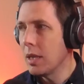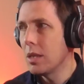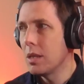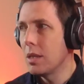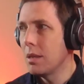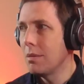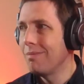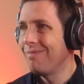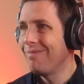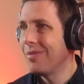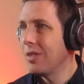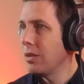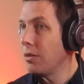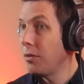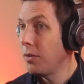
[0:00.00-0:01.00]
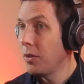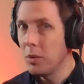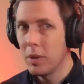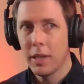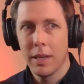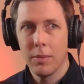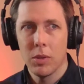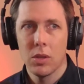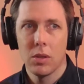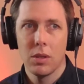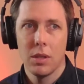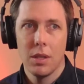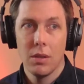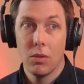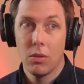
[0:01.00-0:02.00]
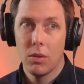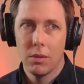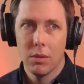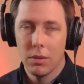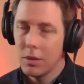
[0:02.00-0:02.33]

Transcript: in fluid chemistry or